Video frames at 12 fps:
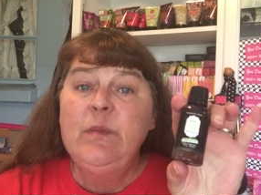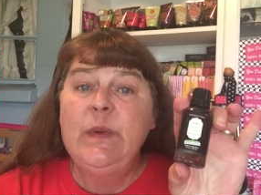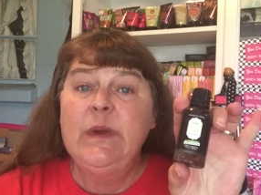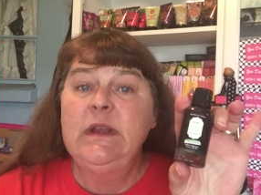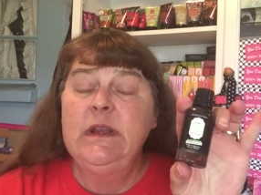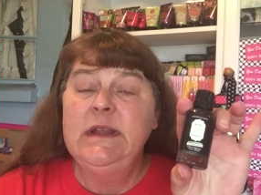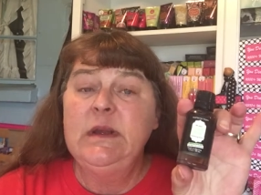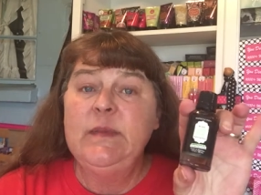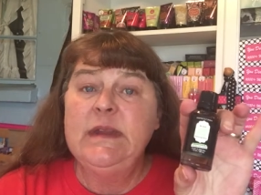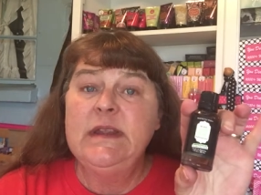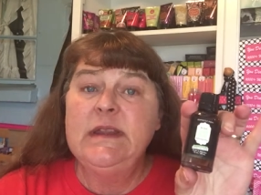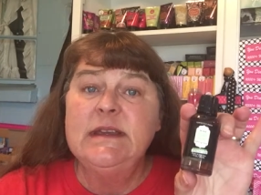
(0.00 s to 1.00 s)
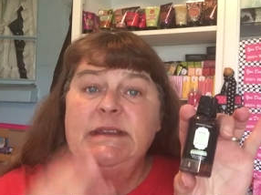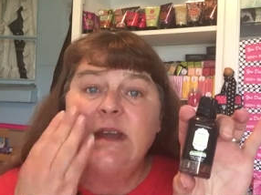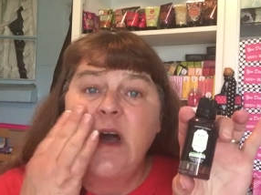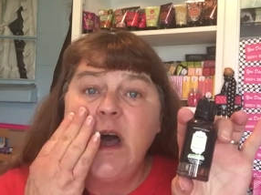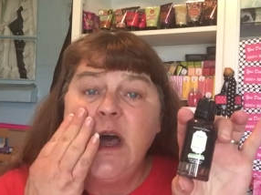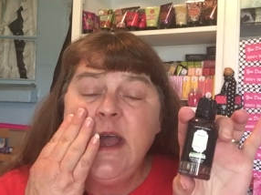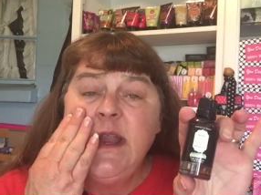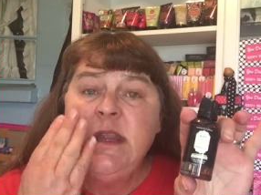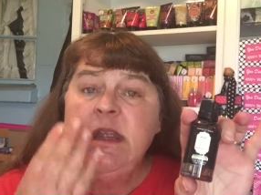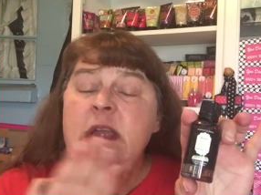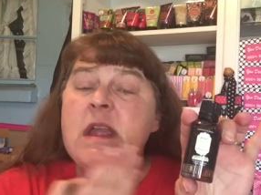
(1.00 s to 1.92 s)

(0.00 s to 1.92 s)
Put a little bit of this on